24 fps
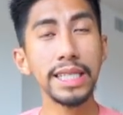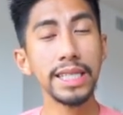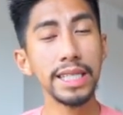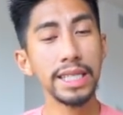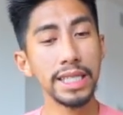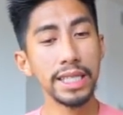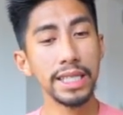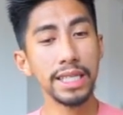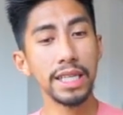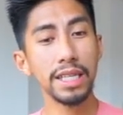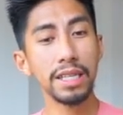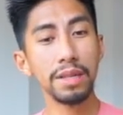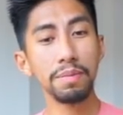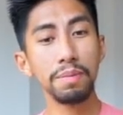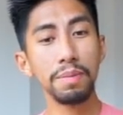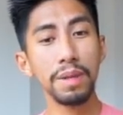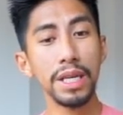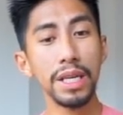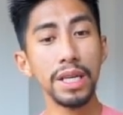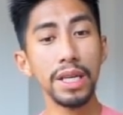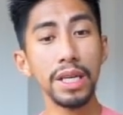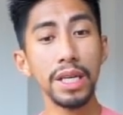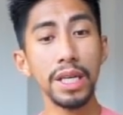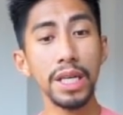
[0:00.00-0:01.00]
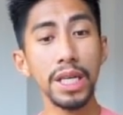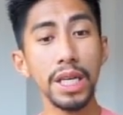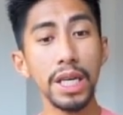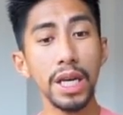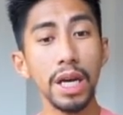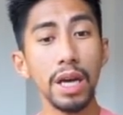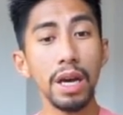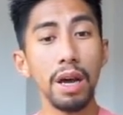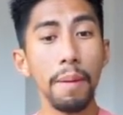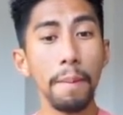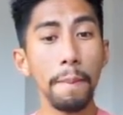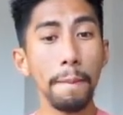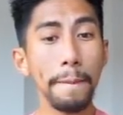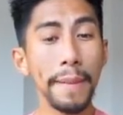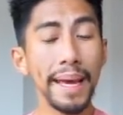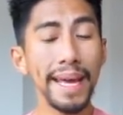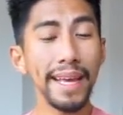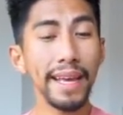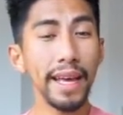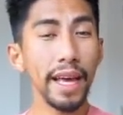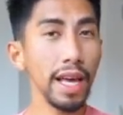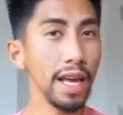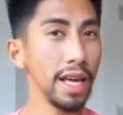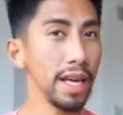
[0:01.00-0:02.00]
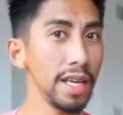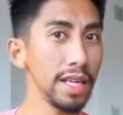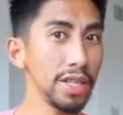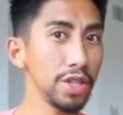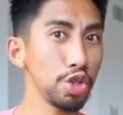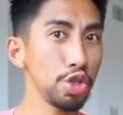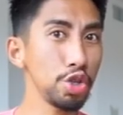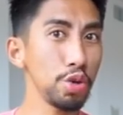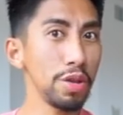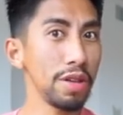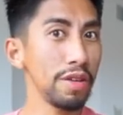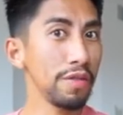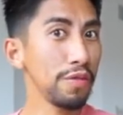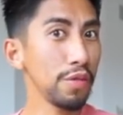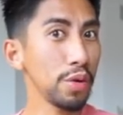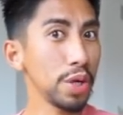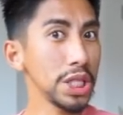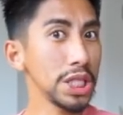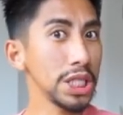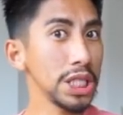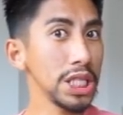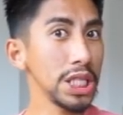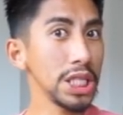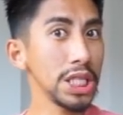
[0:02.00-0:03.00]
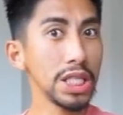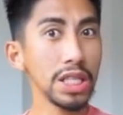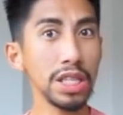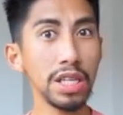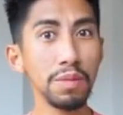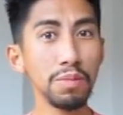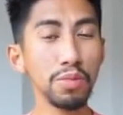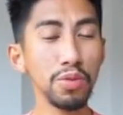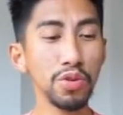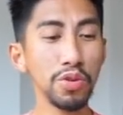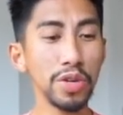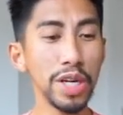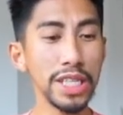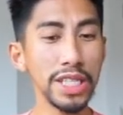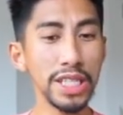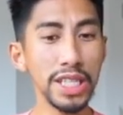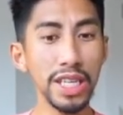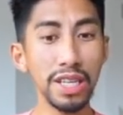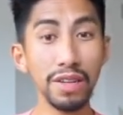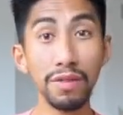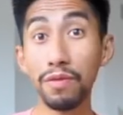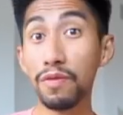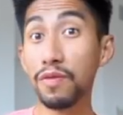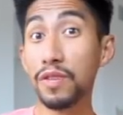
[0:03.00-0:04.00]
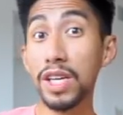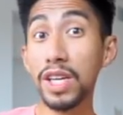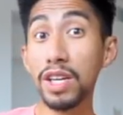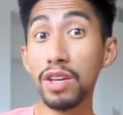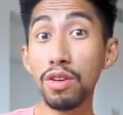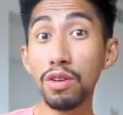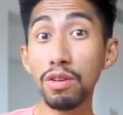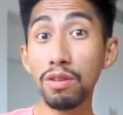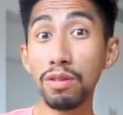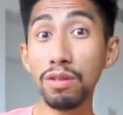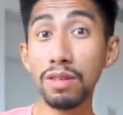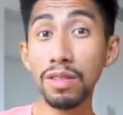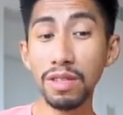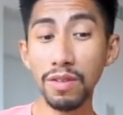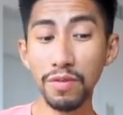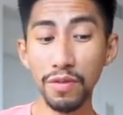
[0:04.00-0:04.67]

This is gonna be May 8 to the 14th, Sun, Moon, Rising, and Venus.